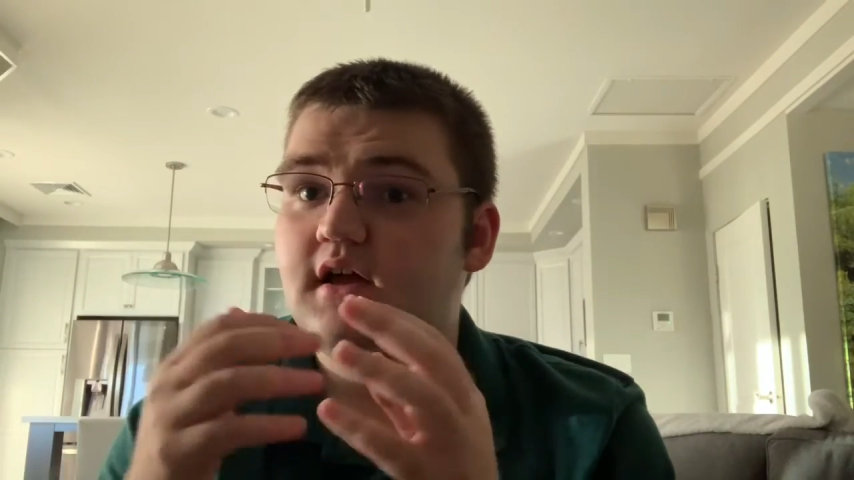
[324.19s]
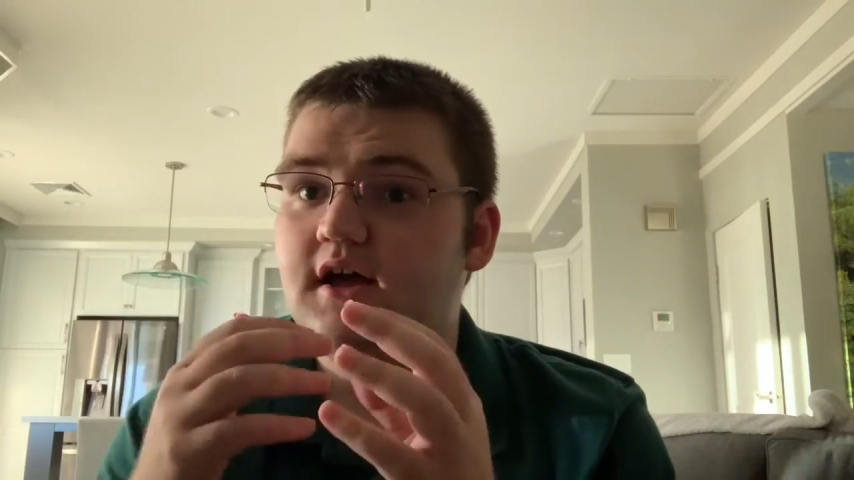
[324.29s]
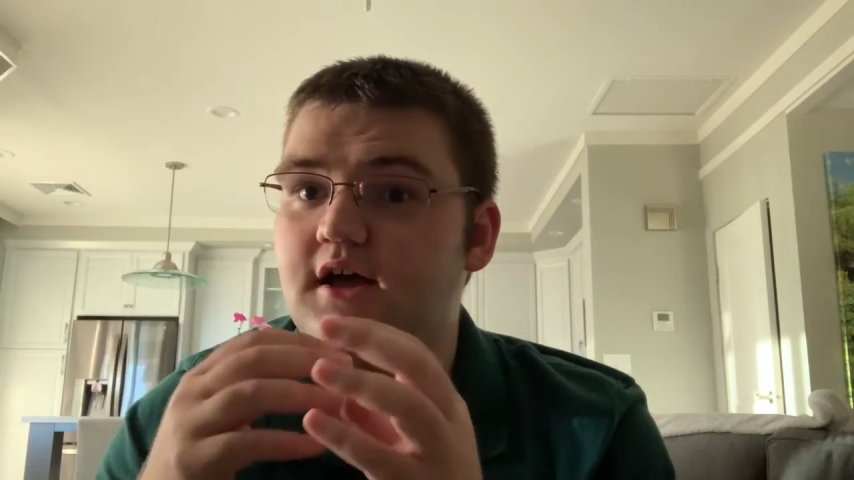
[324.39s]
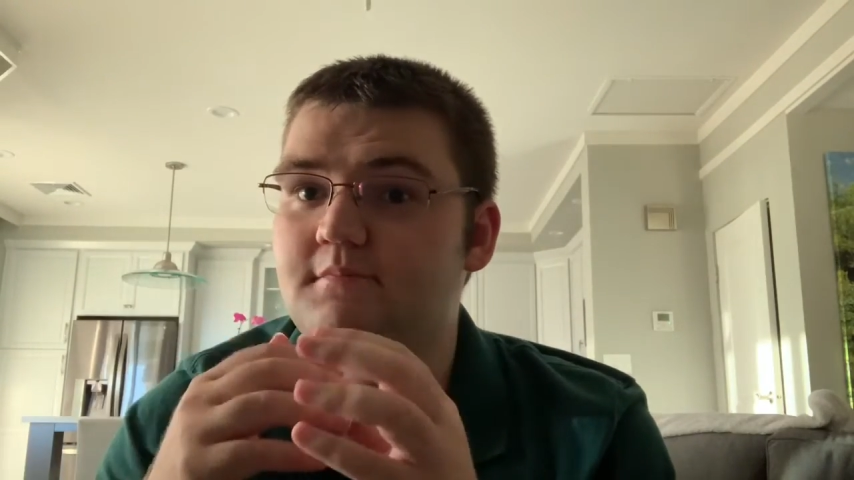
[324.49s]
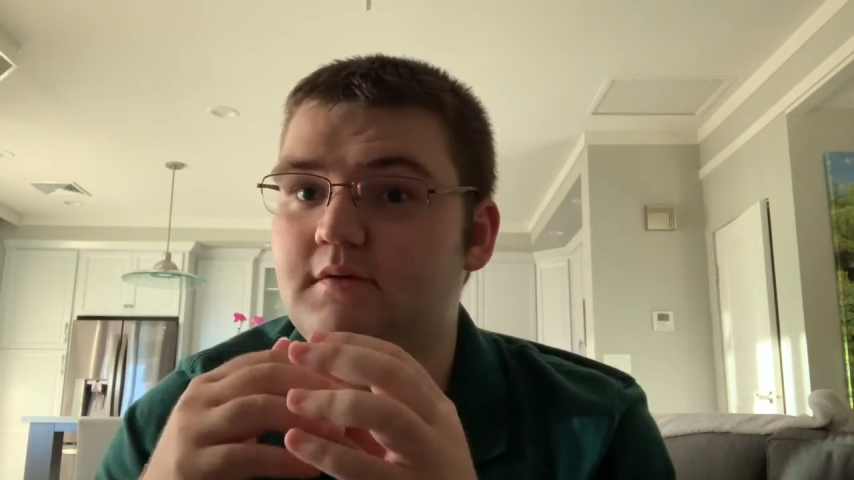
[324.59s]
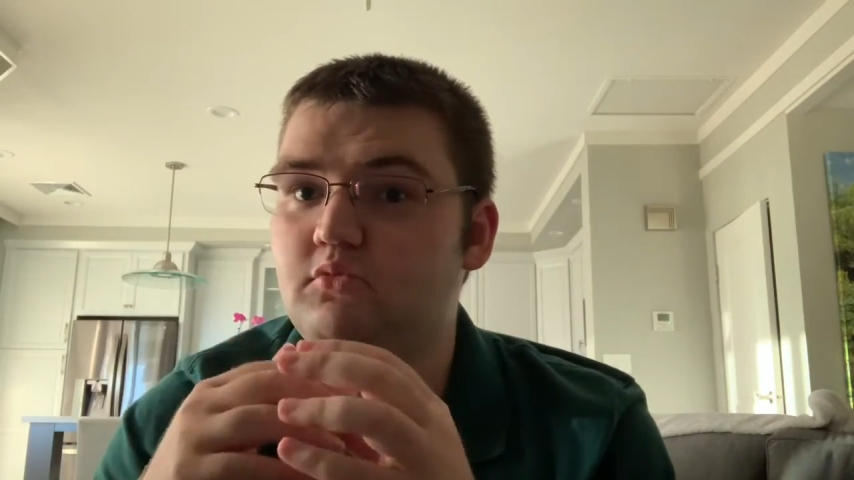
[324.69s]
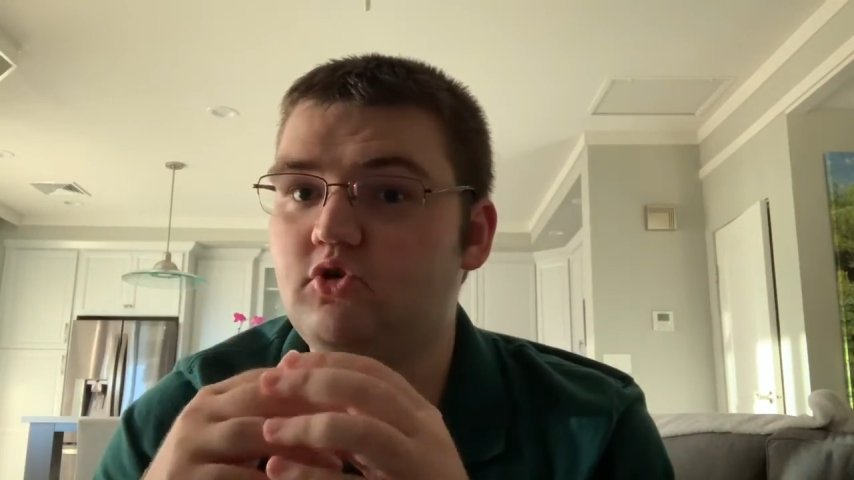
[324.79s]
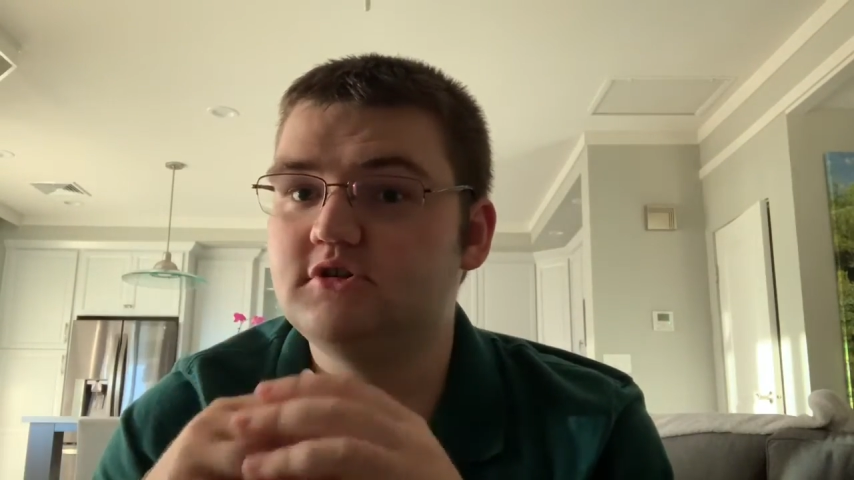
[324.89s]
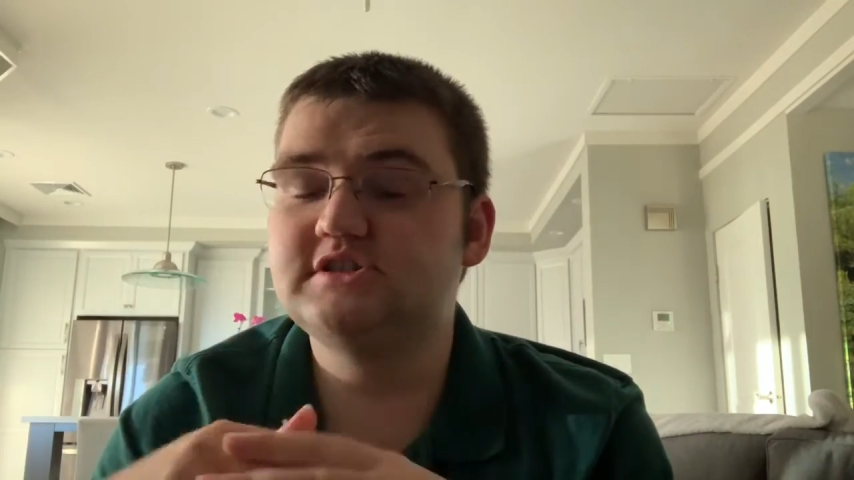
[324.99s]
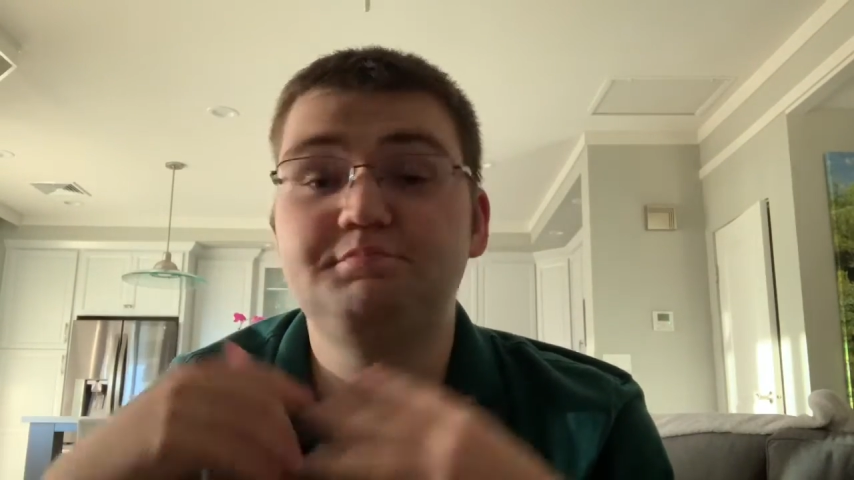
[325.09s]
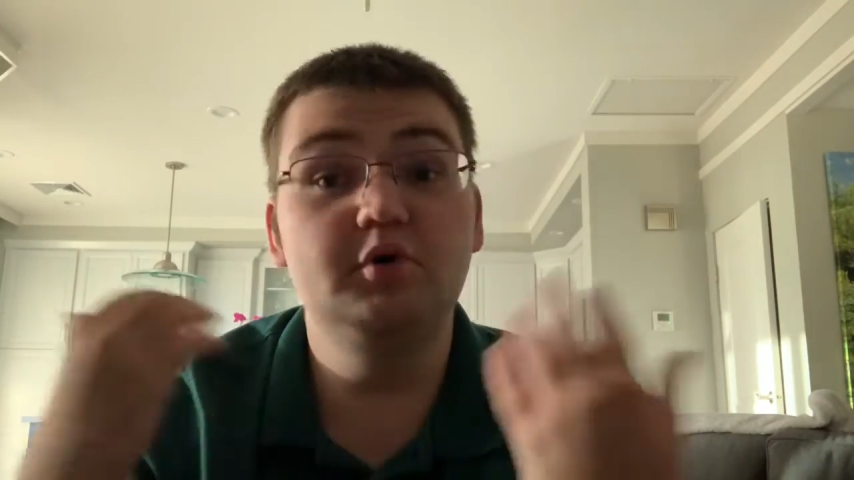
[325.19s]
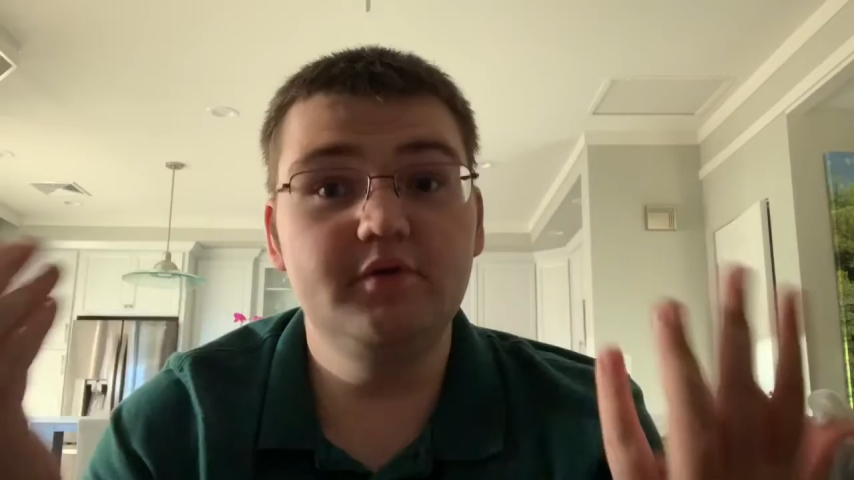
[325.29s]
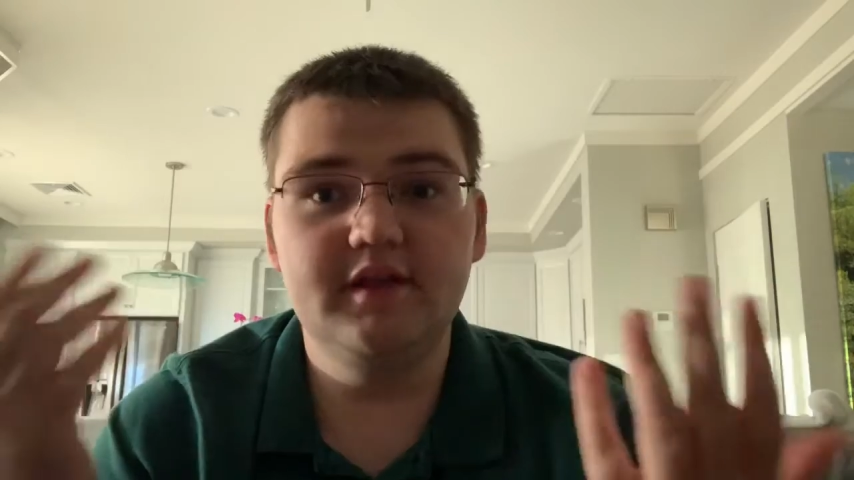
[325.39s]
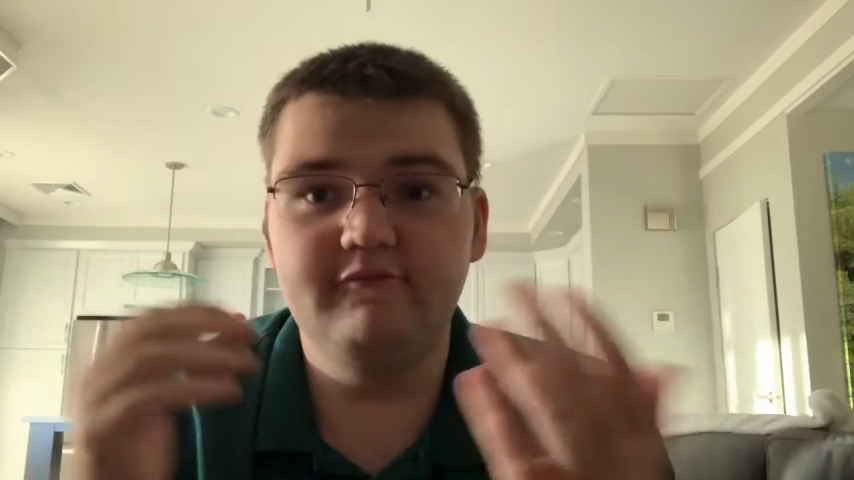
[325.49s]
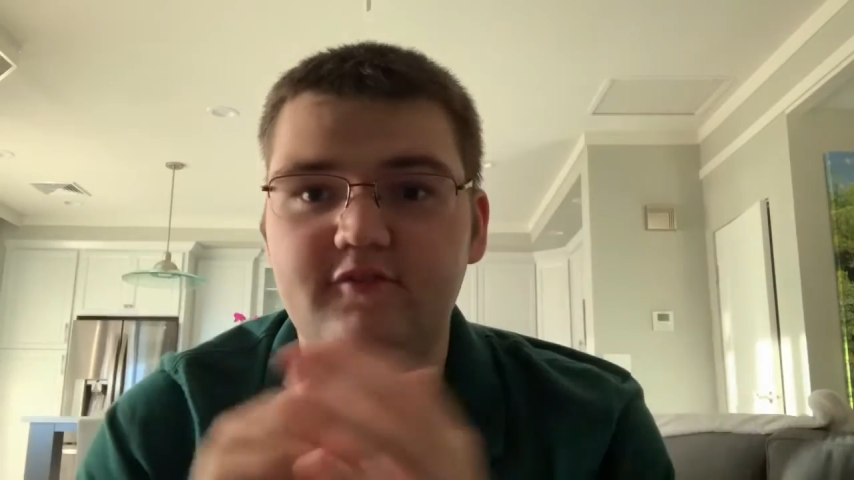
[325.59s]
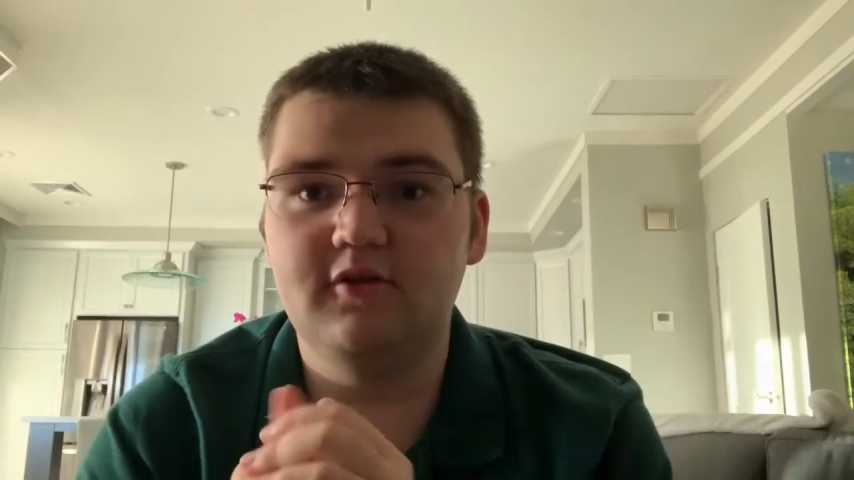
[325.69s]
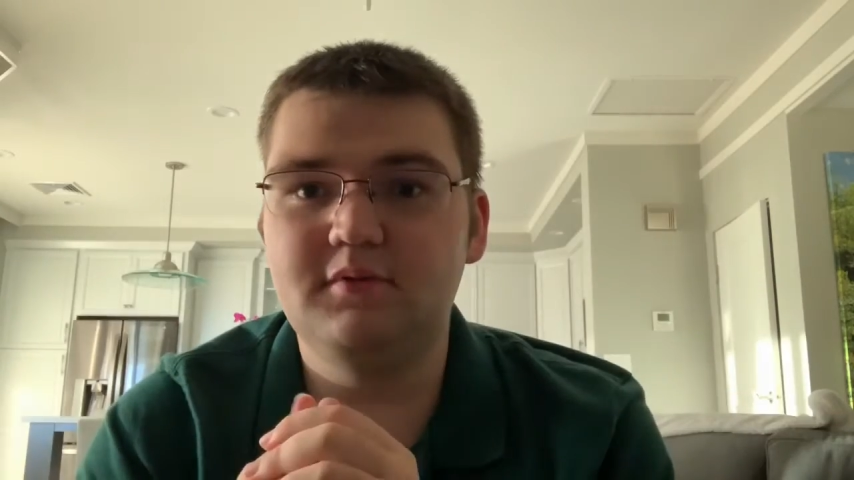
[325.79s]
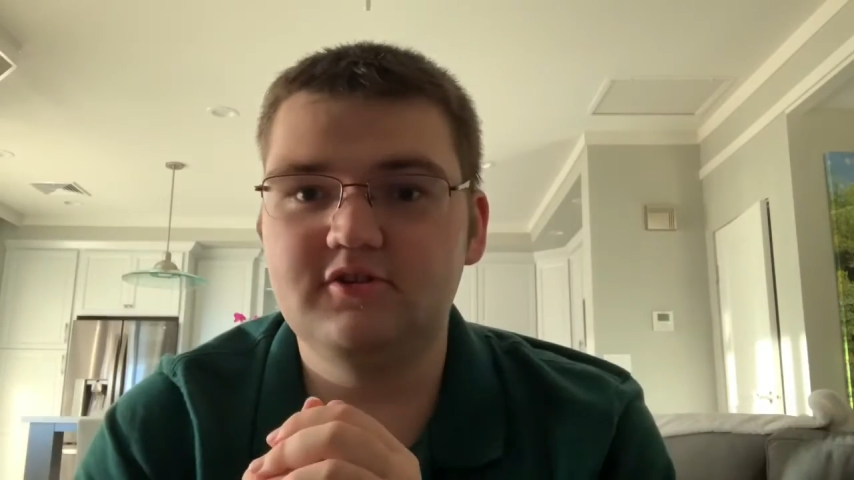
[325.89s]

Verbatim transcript: um, a more spooky film,